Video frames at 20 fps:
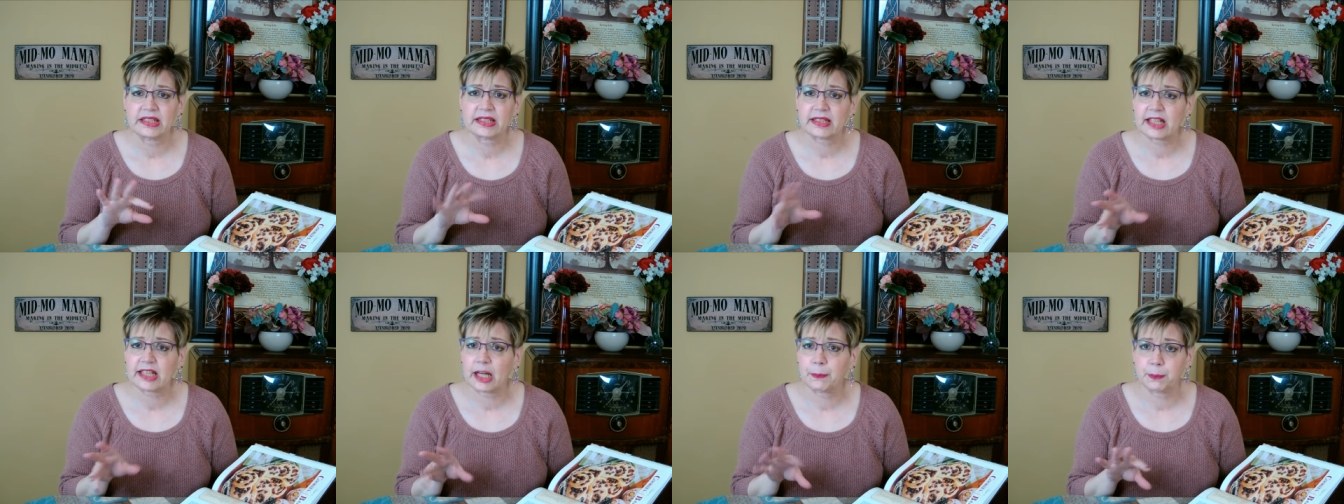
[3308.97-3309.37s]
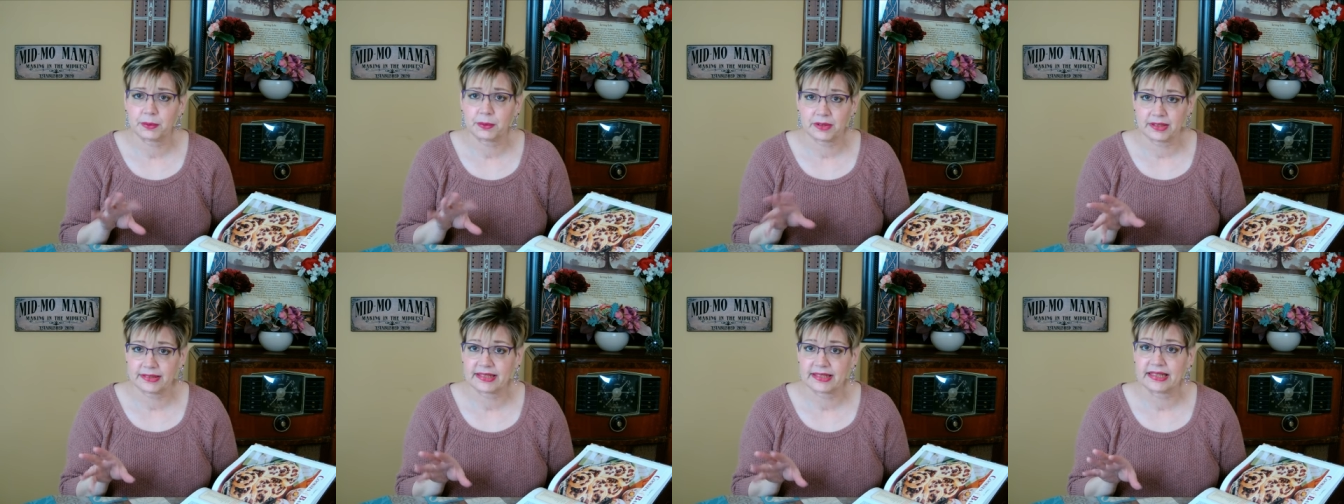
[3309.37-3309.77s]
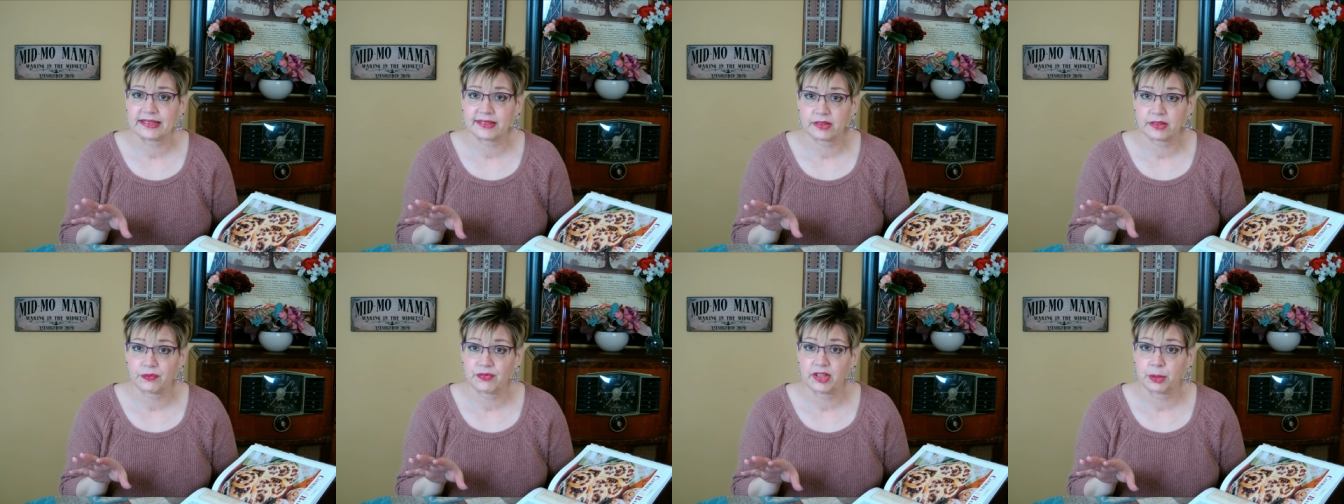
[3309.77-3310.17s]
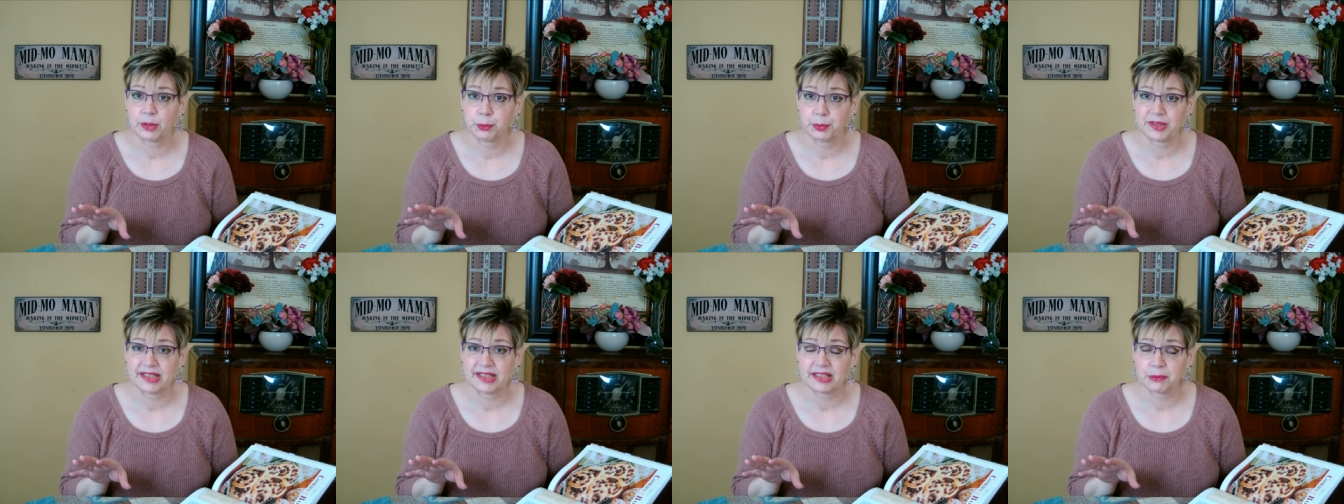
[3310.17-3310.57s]
a couple of days of
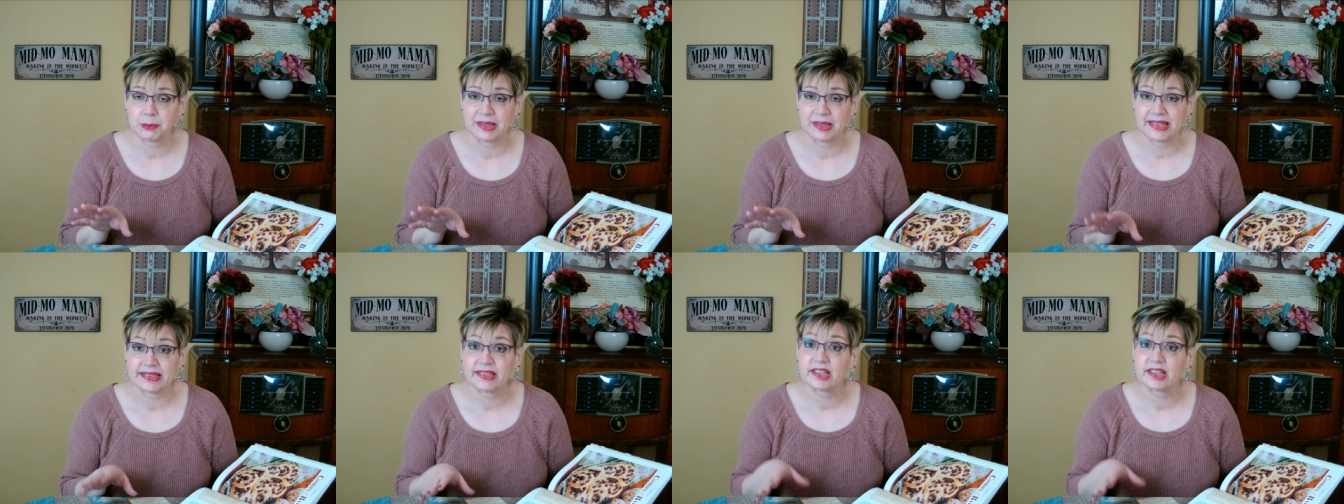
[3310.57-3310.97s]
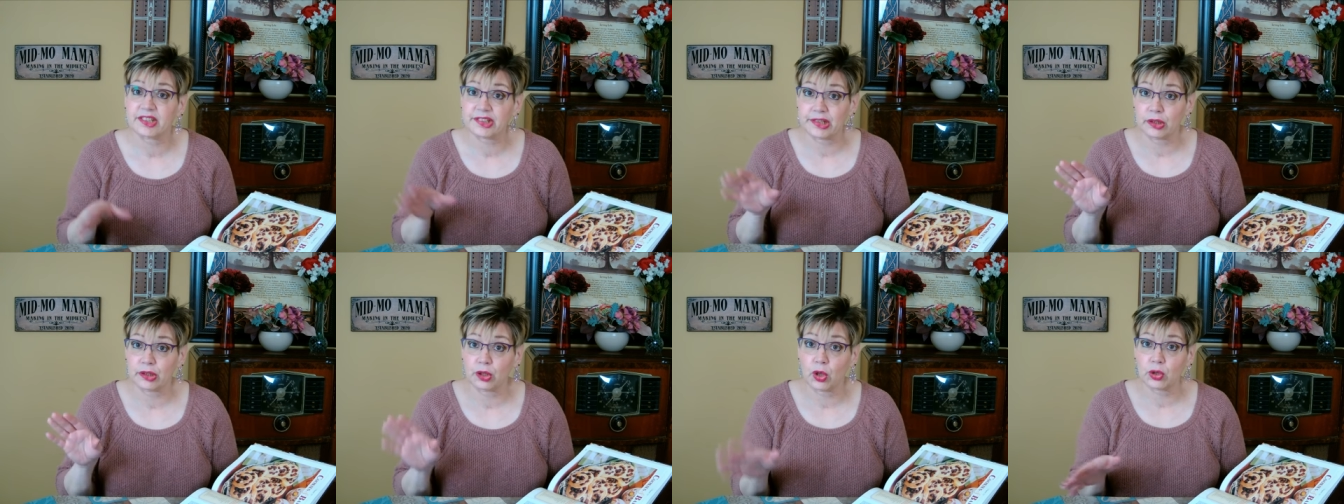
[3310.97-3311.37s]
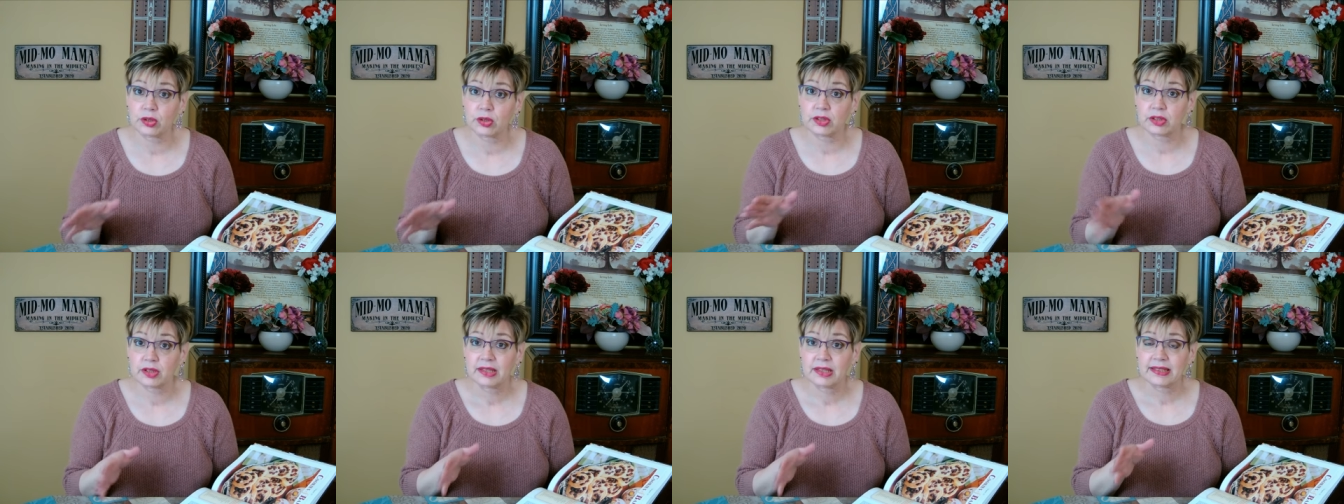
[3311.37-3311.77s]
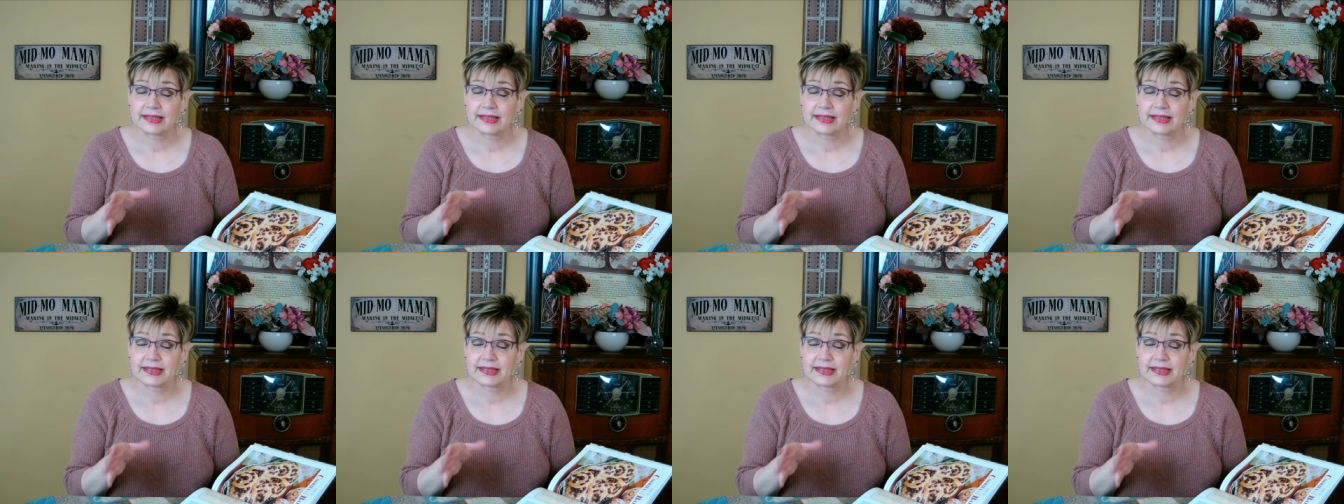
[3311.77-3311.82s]
them being made because the longer,